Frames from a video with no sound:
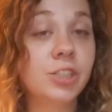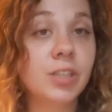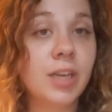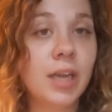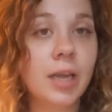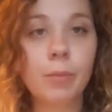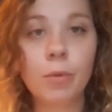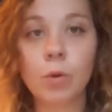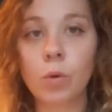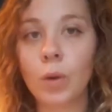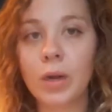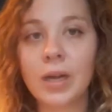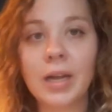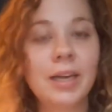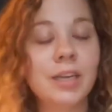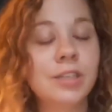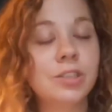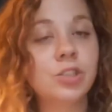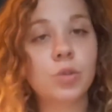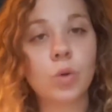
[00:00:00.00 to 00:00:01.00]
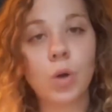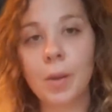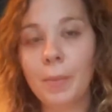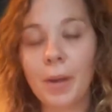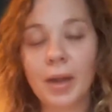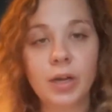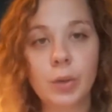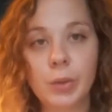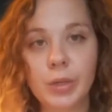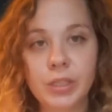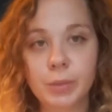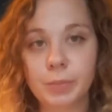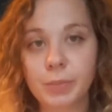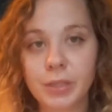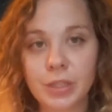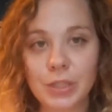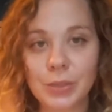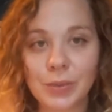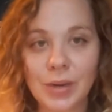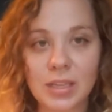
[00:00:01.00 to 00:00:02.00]
the name or what kind of story am I going to
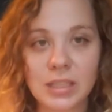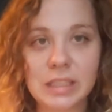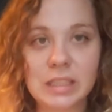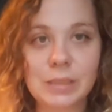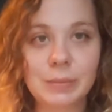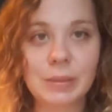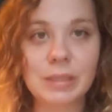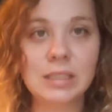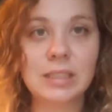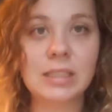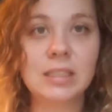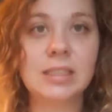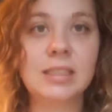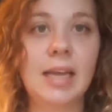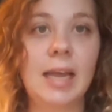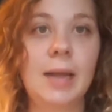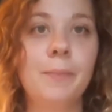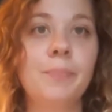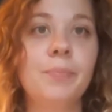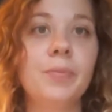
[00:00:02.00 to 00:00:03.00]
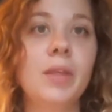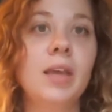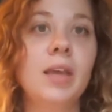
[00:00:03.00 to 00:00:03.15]
build around this business name?